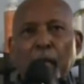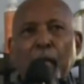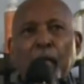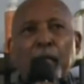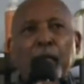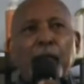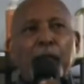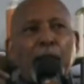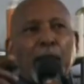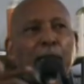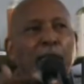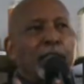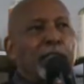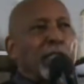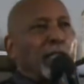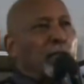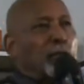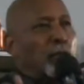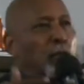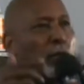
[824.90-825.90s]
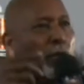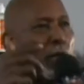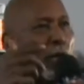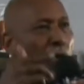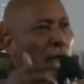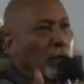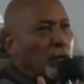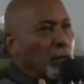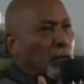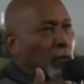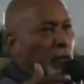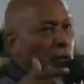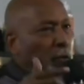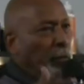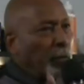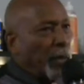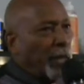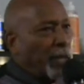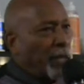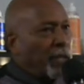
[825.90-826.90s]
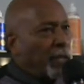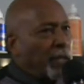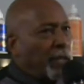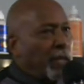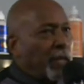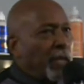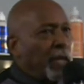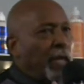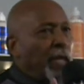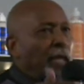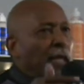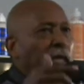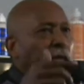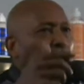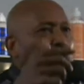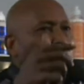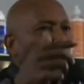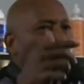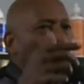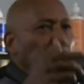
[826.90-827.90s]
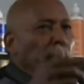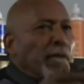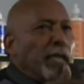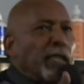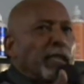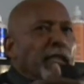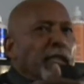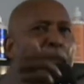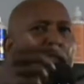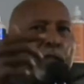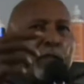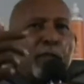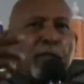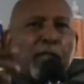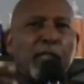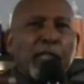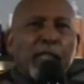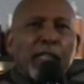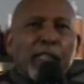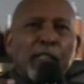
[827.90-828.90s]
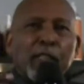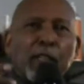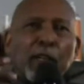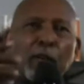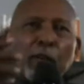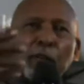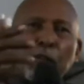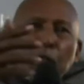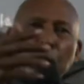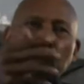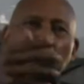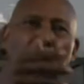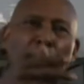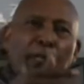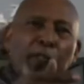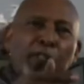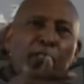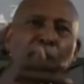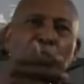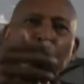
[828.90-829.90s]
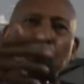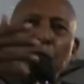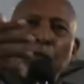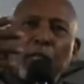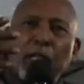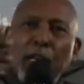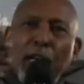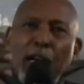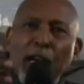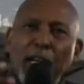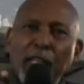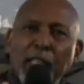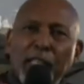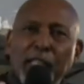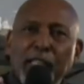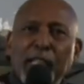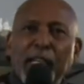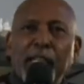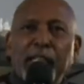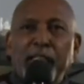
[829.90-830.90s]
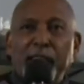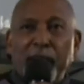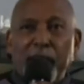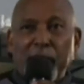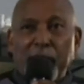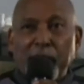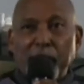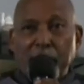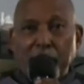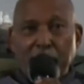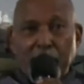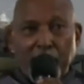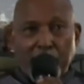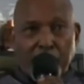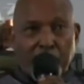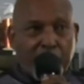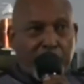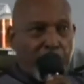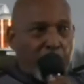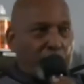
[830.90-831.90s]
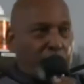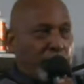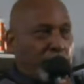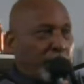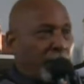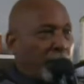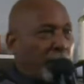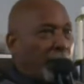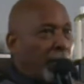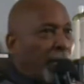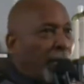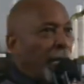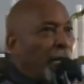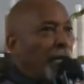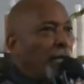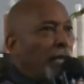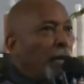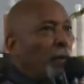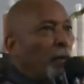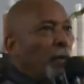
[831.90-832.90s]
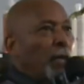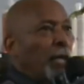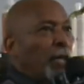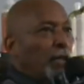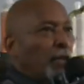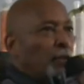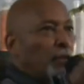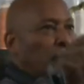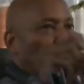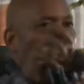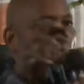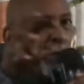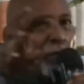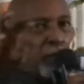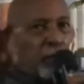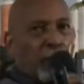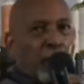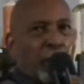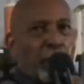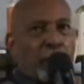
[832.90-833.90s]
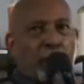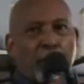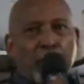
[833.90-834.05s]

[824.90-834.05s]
in that ancestral cultural space is millions of years of spiritual context and concepts that we can draw from.